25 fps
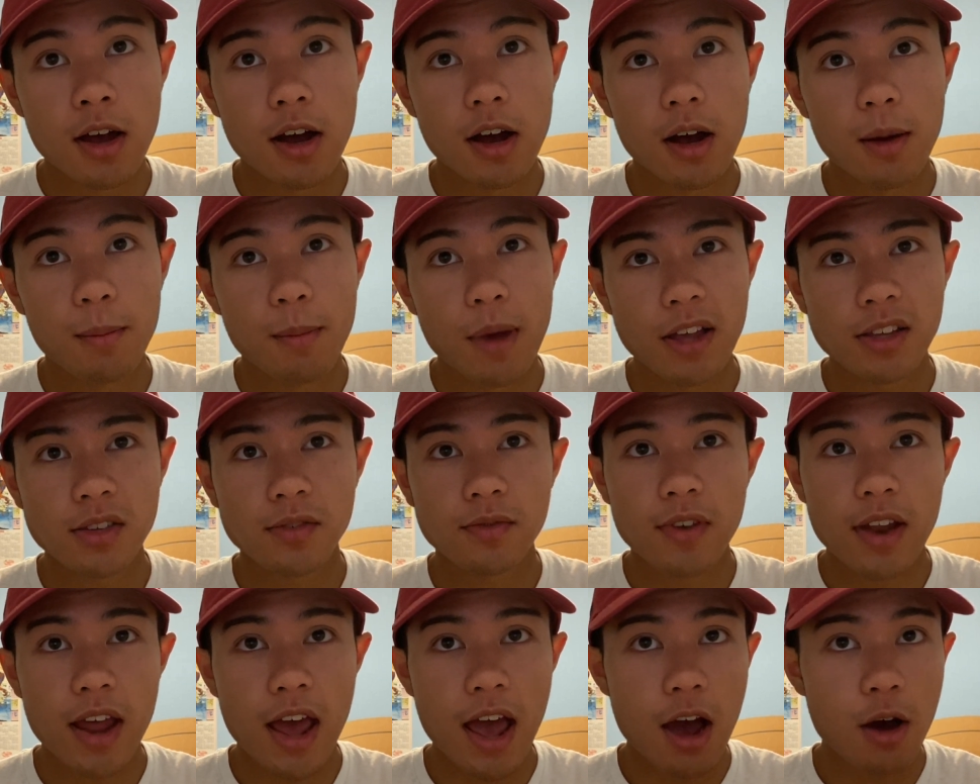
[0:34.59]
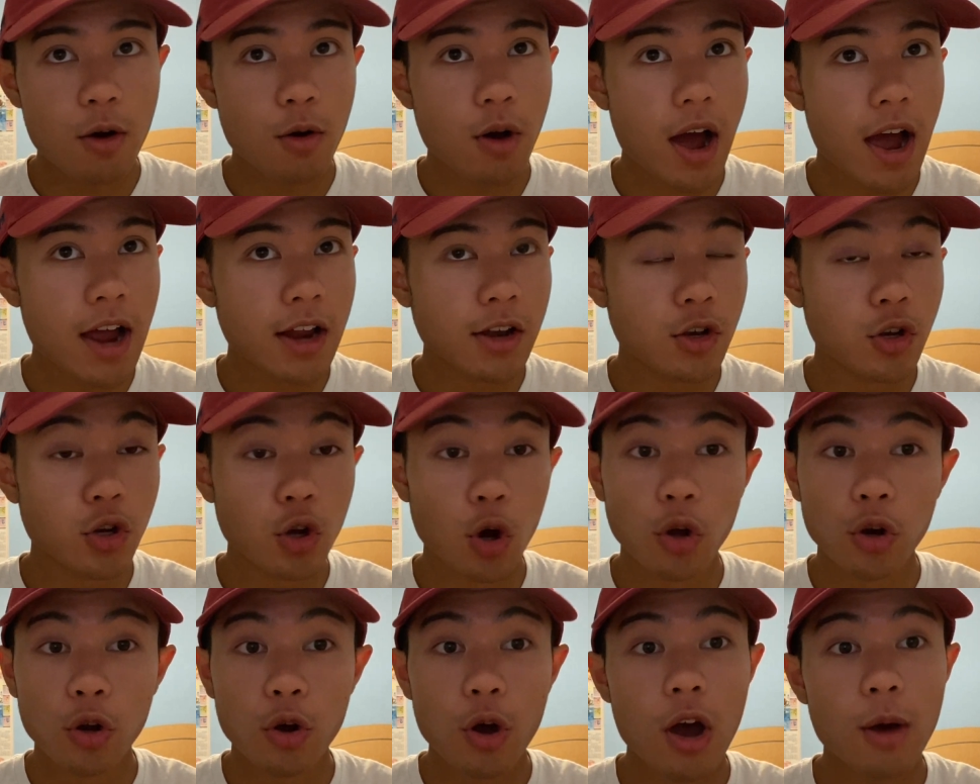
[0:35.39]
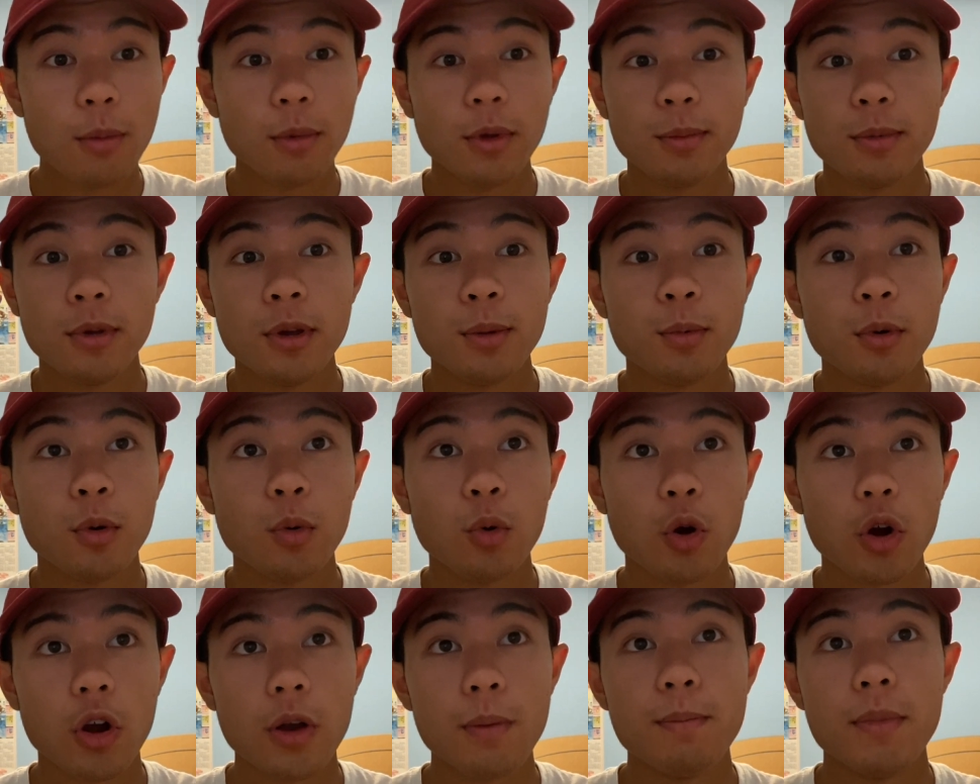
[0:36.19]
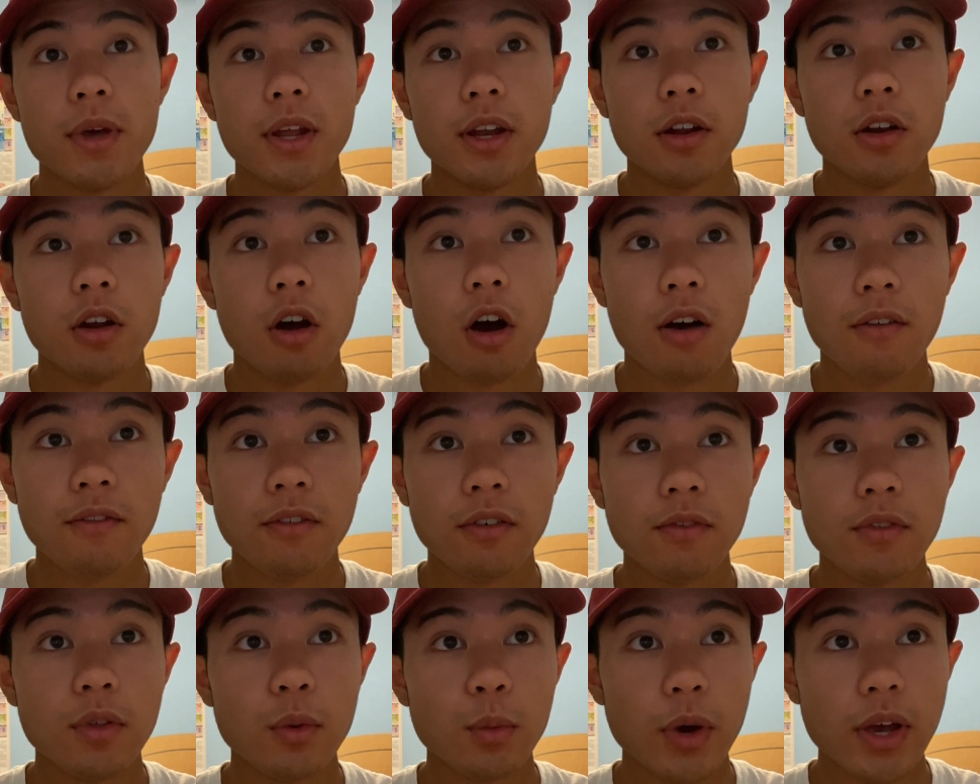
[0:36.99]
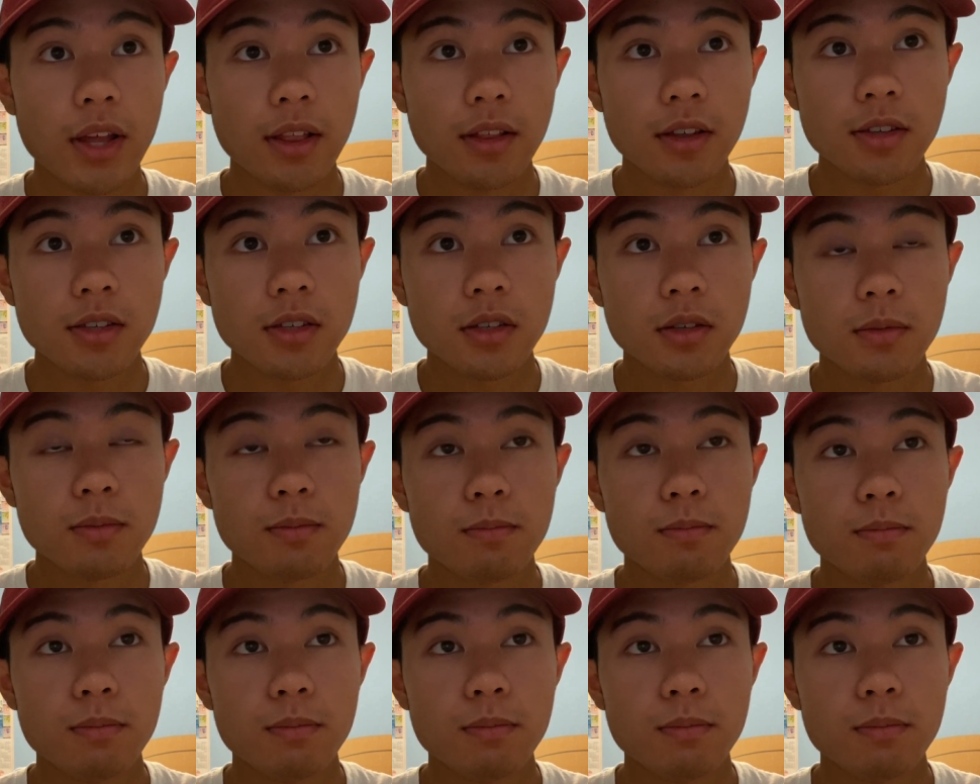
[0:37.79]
As of now, I don't know how many people were admitted off of the waitlist,